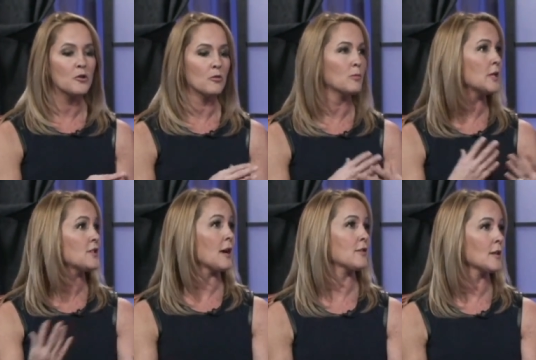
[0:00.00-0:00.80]
to
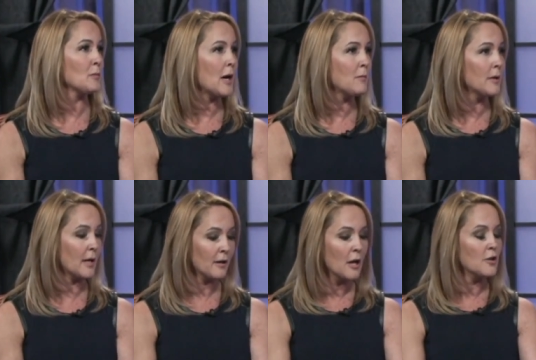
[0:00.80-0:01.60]
reach out to the
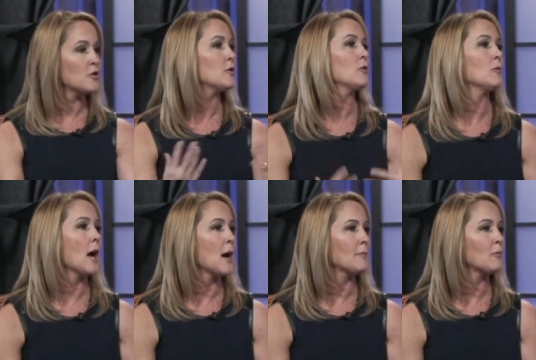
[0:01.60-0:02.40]
public to
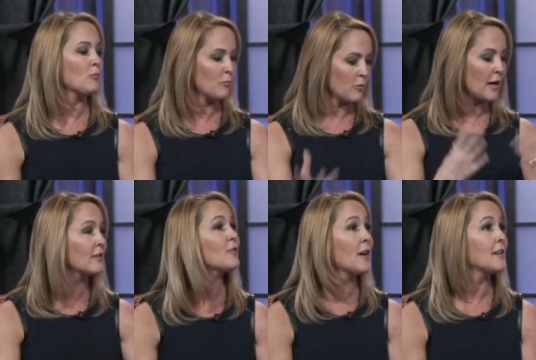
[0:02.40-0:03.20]
um,
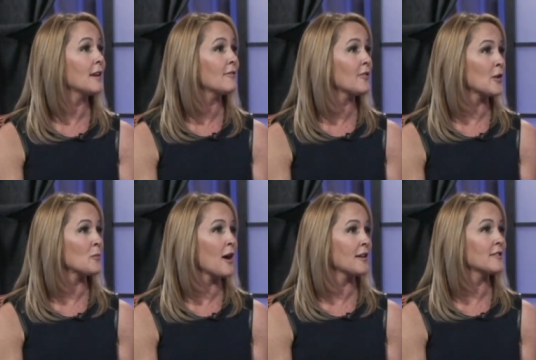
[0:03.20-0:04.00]
raise funding for their
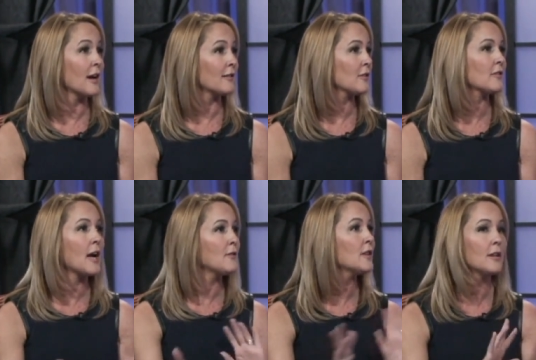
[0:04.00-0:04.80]
projects. So well, it's
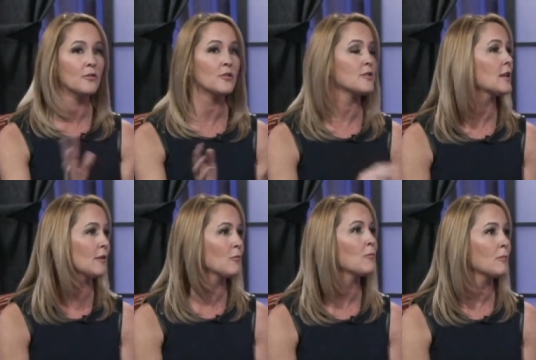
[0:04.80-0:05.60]
kind of an
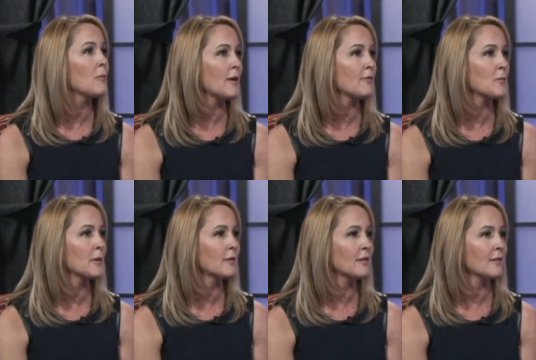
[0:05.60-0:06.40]
interesting way for
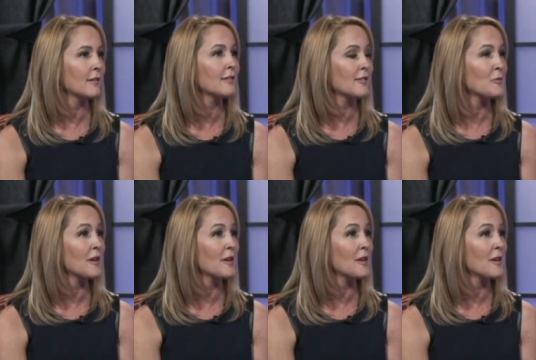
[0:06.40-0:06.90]
businesses how